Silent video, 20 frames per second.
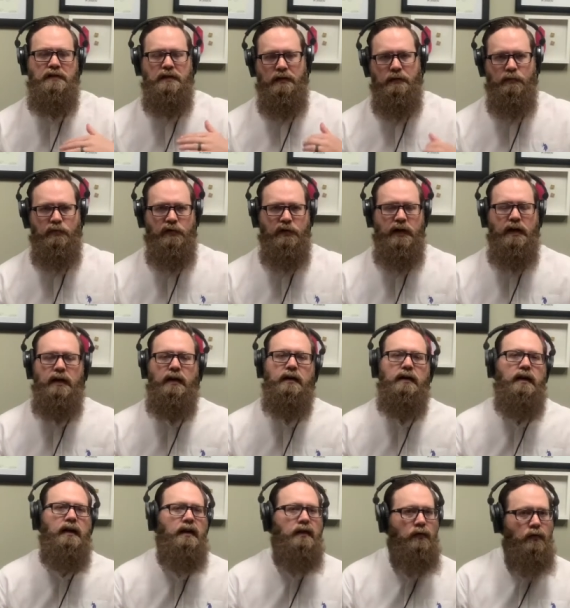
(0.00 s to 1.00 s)
in a prayer
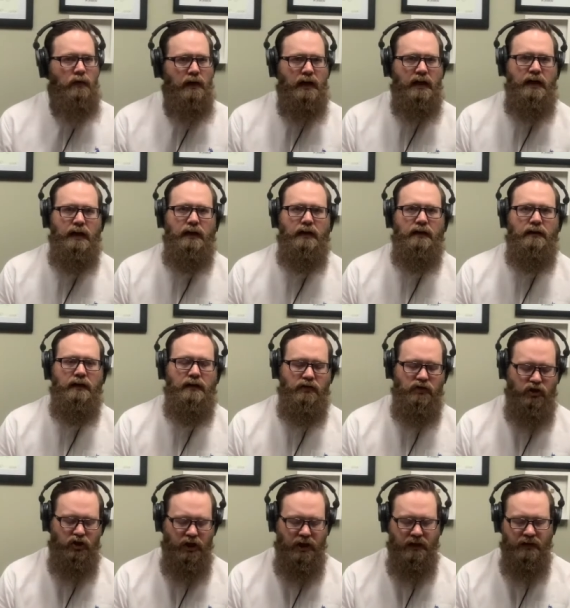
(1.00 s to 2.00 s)
kind of way, that
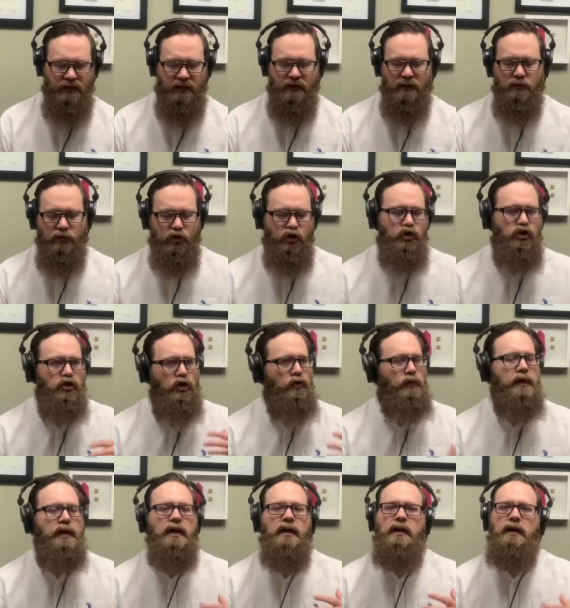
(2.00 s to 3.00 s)
Jesus was
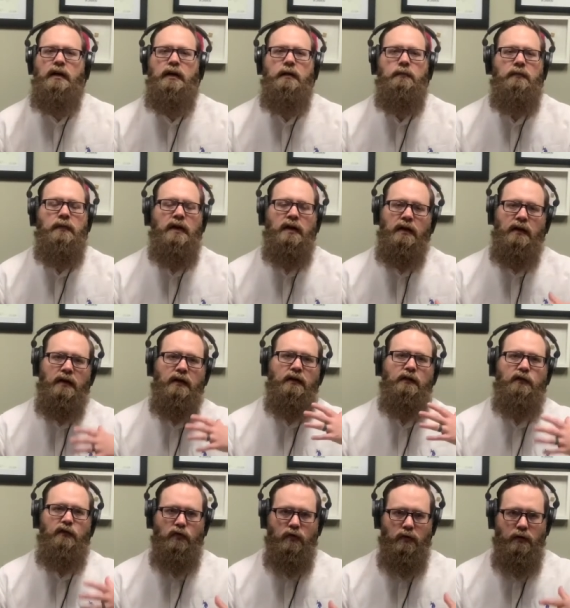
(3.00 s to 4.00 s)
showing up
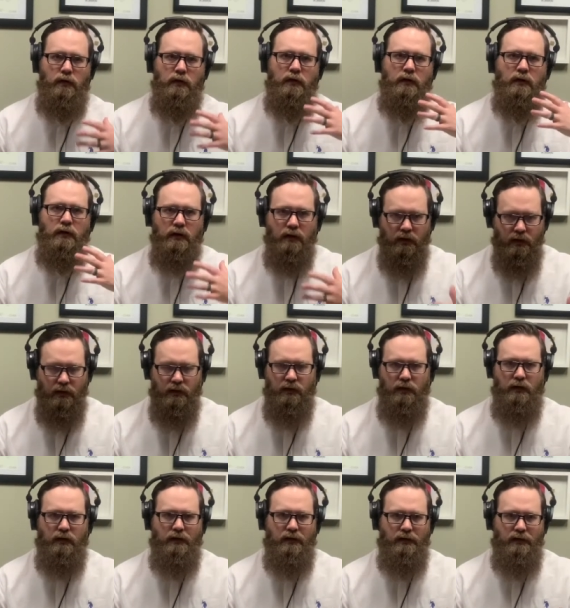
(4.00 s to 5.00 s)
for
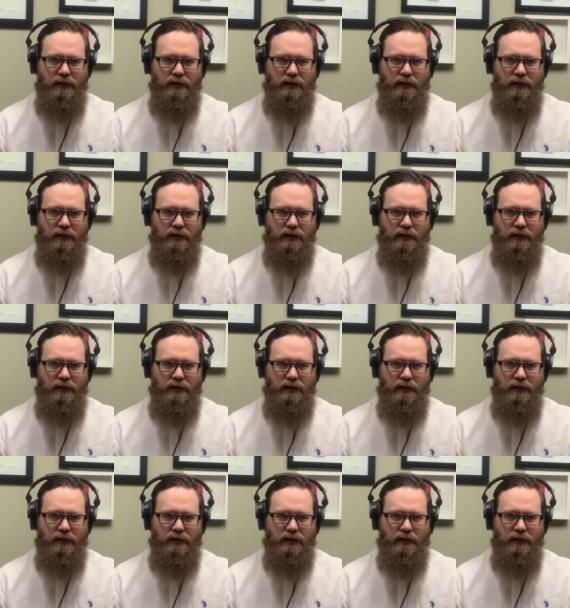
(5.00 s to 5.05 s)
her.